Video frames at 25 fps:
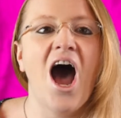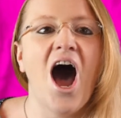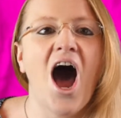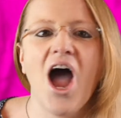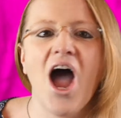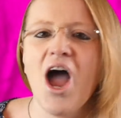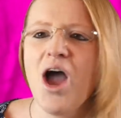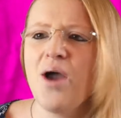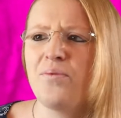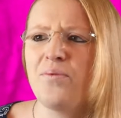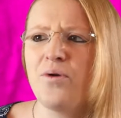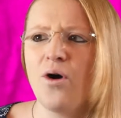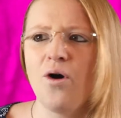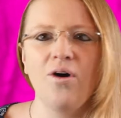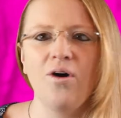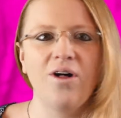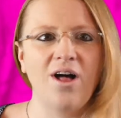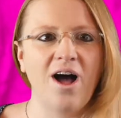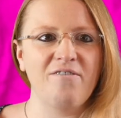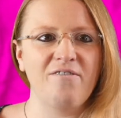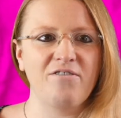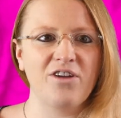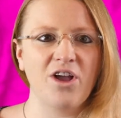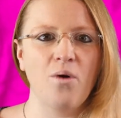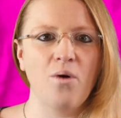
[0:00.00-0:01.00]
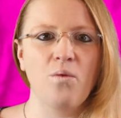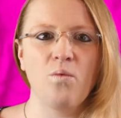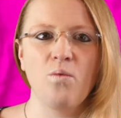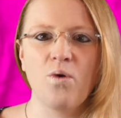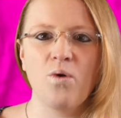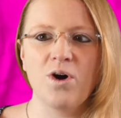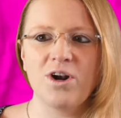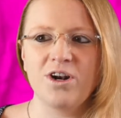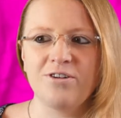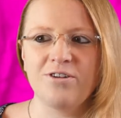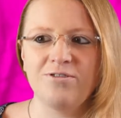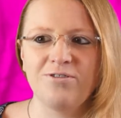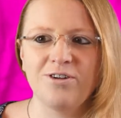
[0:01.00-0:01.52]
I hope you're all having a
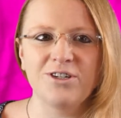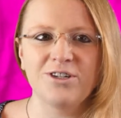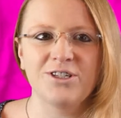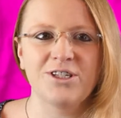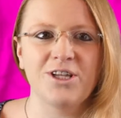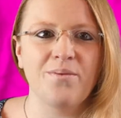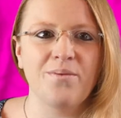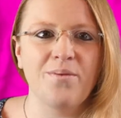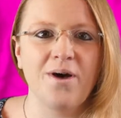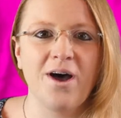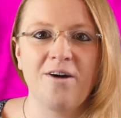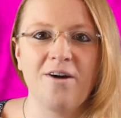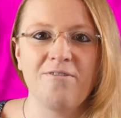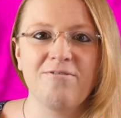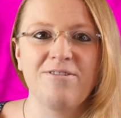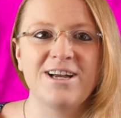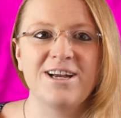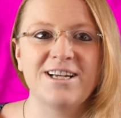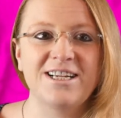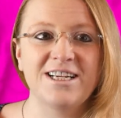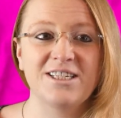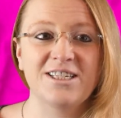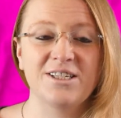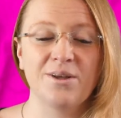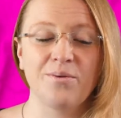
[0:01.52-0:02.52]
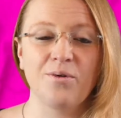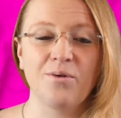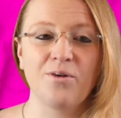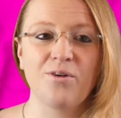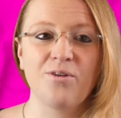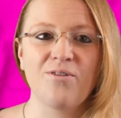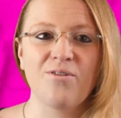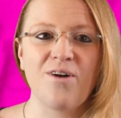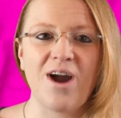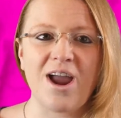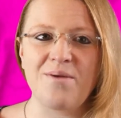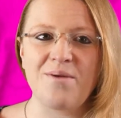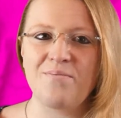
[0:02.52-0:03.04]
wonderful summer of reading some
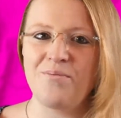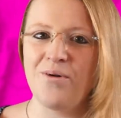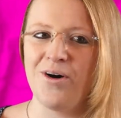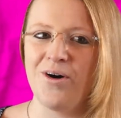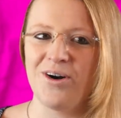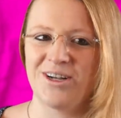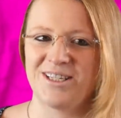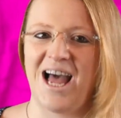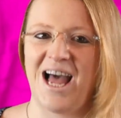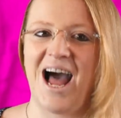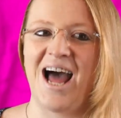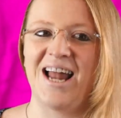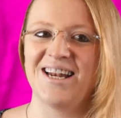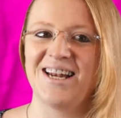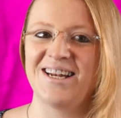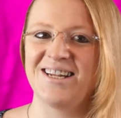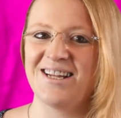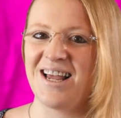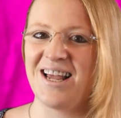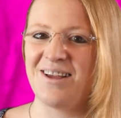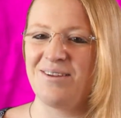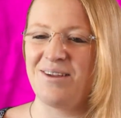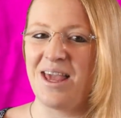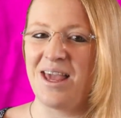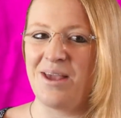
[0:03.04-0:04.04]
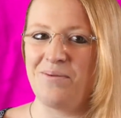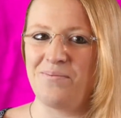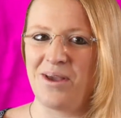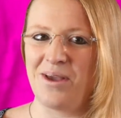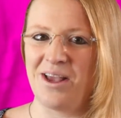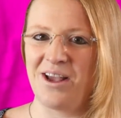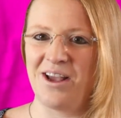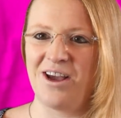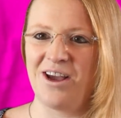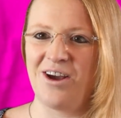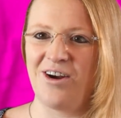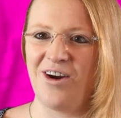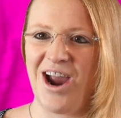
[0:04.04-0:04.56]
great books and
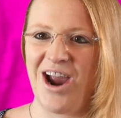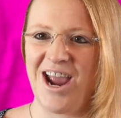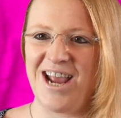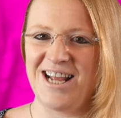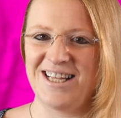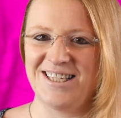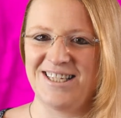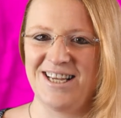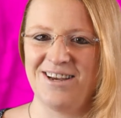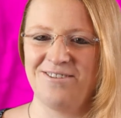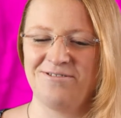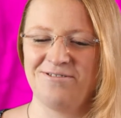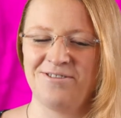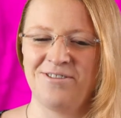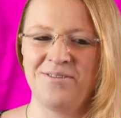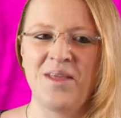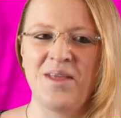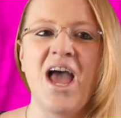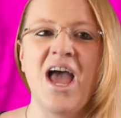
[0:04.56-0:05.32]
keeping creative.